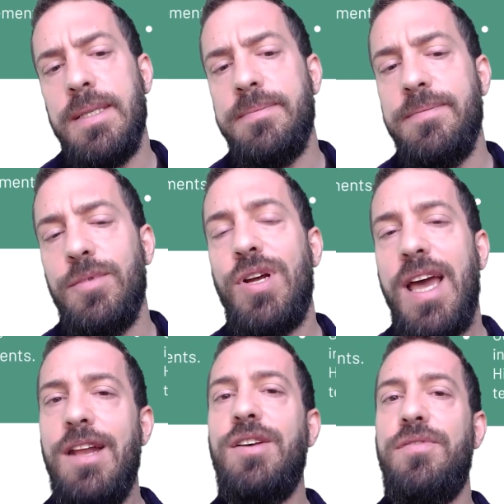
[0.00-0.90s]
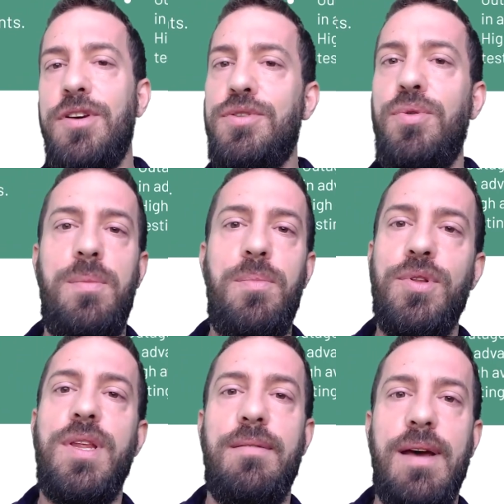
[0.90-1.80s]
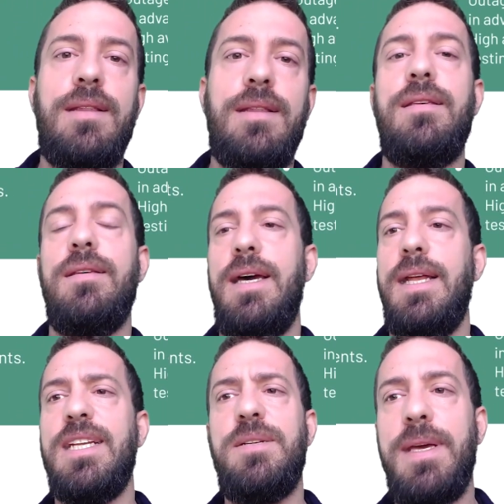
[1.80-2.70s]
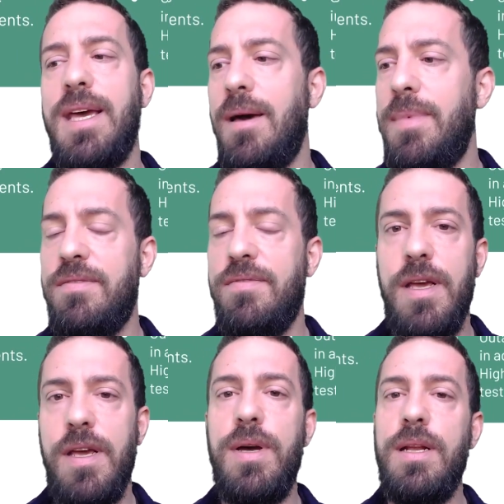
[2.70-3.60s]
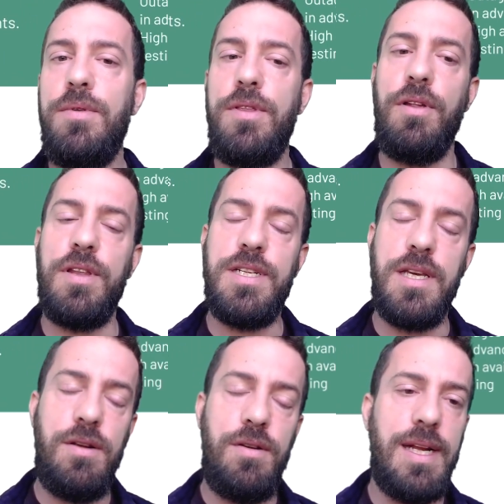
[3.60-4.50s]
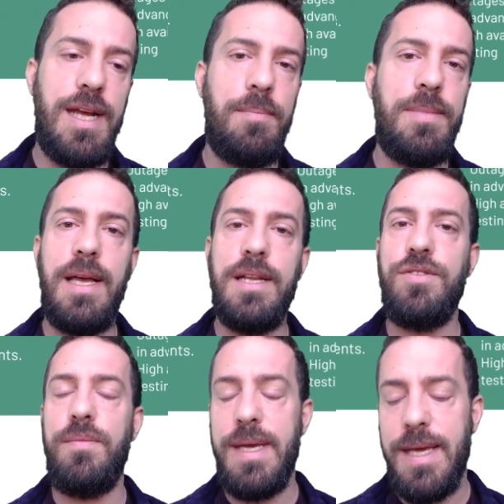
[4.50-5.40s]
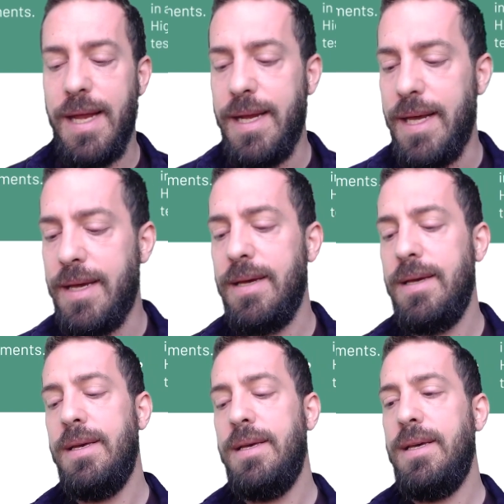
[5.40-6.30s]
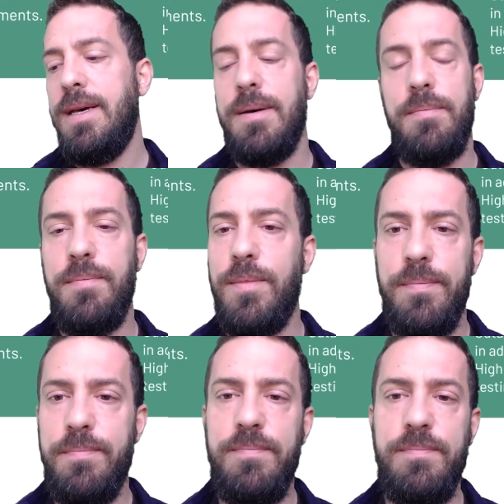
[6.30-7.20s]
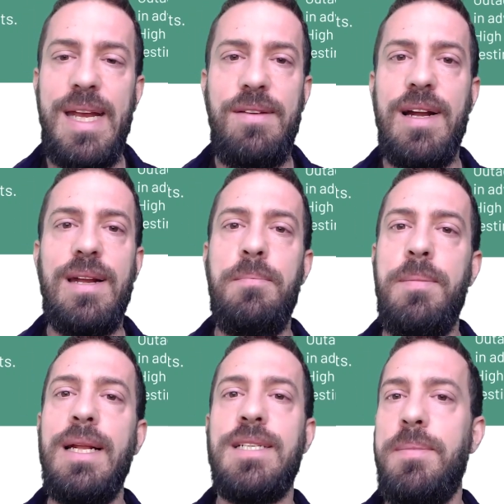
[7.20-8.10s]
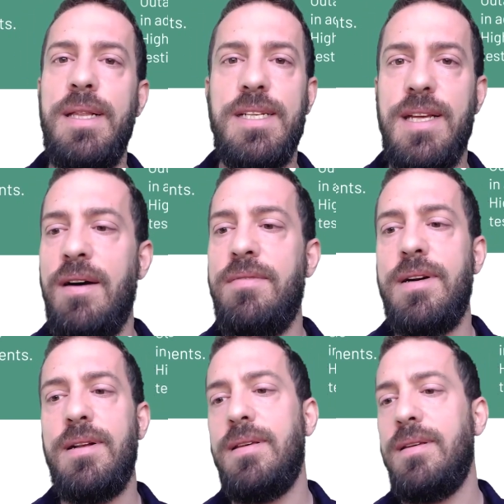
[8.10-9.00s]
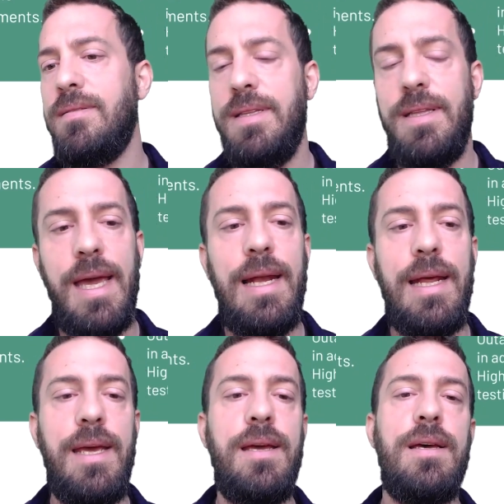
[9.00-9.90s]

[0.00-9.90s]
we're kind of used to rebooting, right? And it's becoming frequent with all the security updates we've been getting. Many vulnerabilities have been discovered daily.